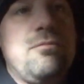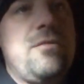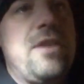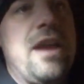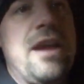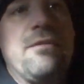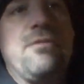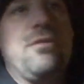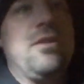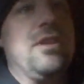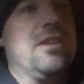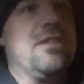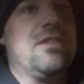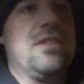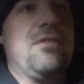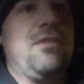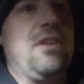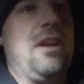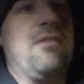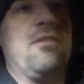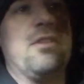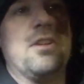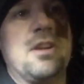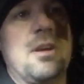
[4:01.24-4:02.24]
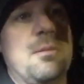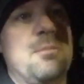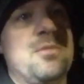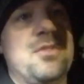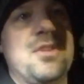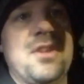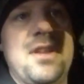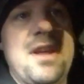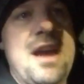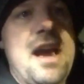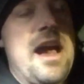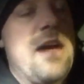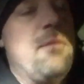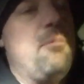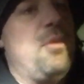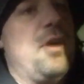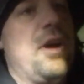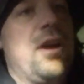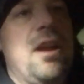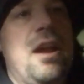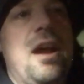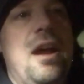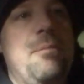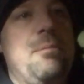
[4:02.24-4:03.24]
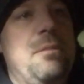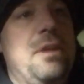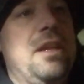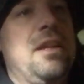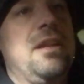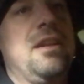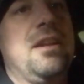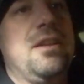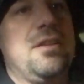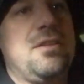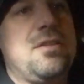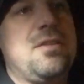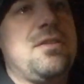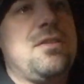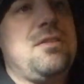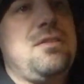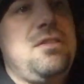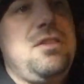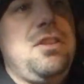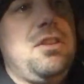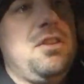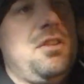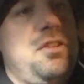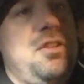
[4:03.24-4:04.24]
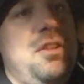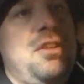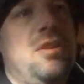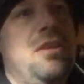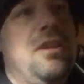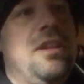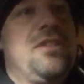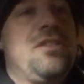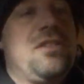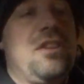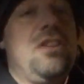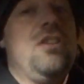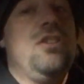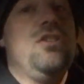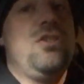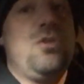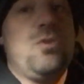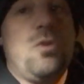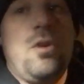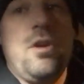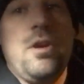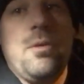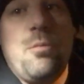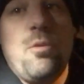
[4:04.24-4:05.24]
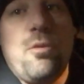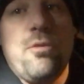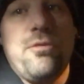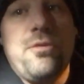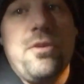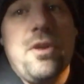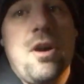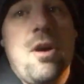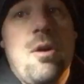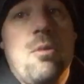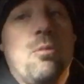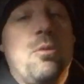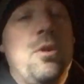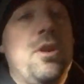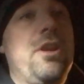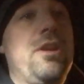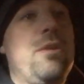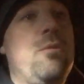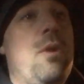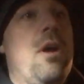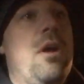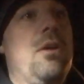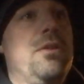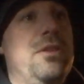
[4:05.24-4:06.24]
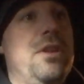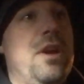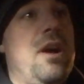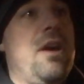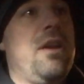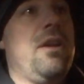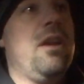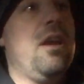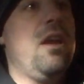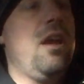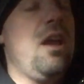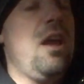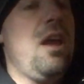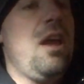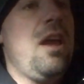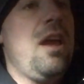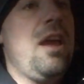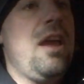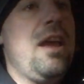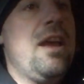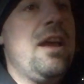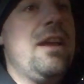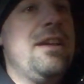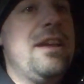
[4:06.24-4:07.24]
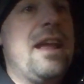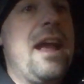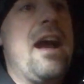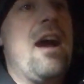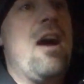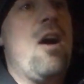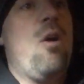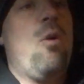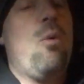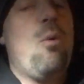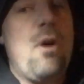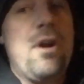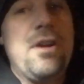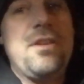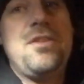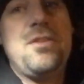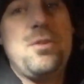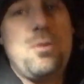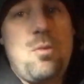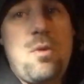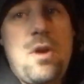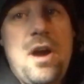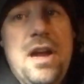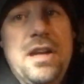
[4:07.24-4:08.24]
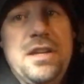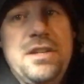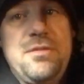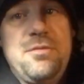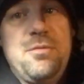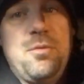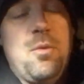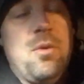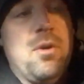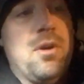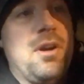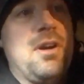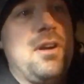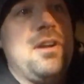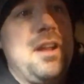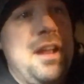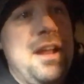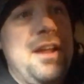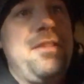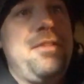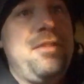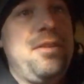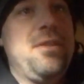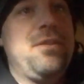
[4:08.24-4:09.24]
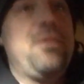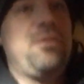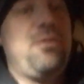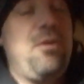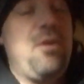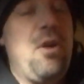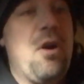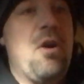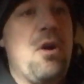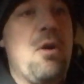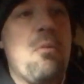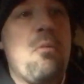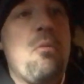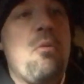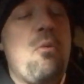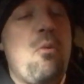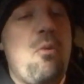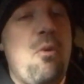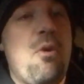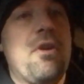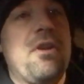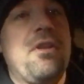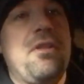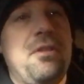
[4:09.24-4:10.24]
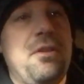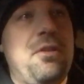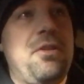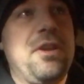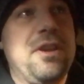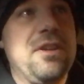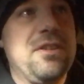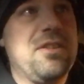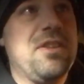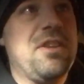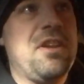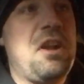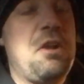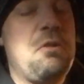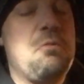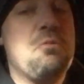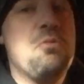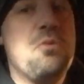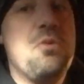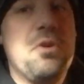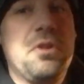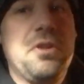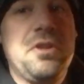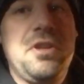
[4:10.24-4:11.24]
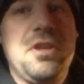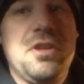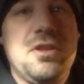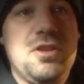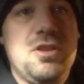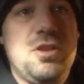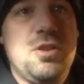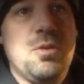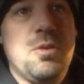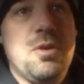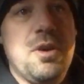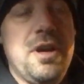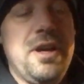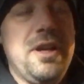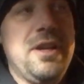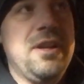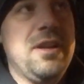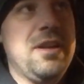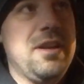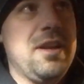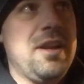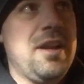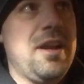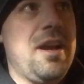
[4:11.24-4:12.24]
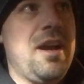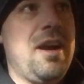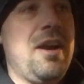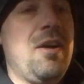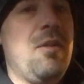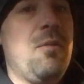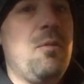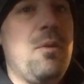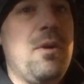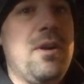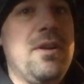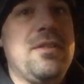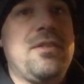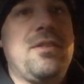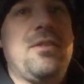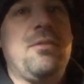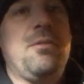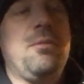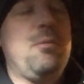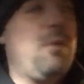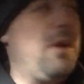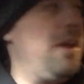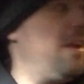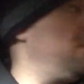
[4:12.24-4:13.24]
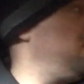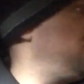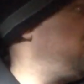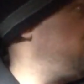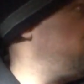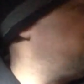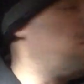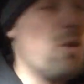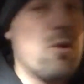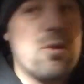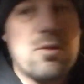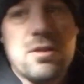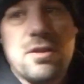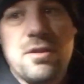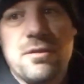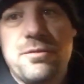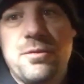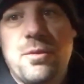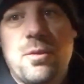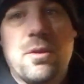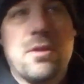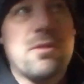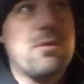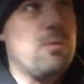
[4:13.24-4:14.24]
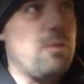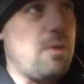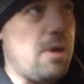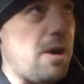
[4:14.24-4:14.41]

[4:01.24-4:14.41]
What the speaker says: Netflix, if it ever comes to that. But I mean, it's an enjoyable film, really well done. Now, what to watch for in this film? One of the things that I really enjoyed was the way they broke the fourth